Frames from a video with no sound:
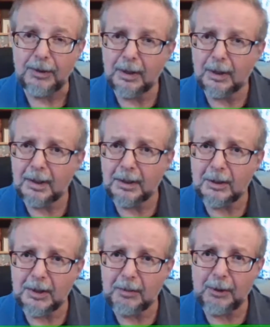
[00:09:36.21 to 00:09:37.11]
They're a
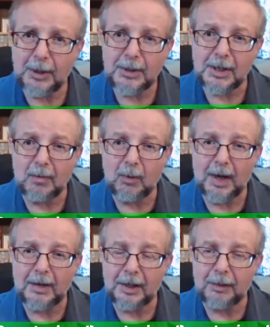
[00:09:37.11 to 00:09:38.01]
little different in some
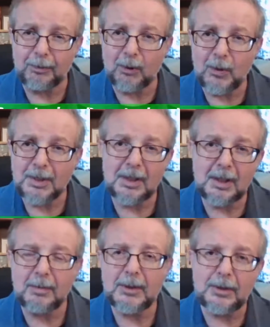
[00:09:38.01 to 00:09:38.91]
way, therefore we see
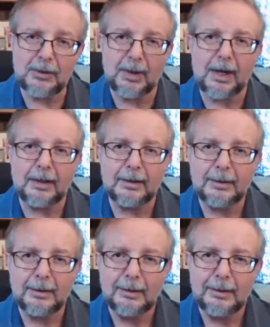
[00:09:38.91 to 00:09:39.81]
them as a threat,
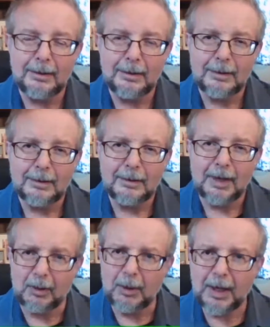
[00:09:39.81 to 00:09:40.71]

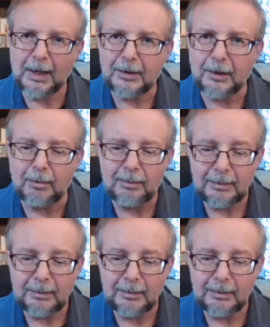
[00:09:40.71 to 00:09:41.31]
and we hate them.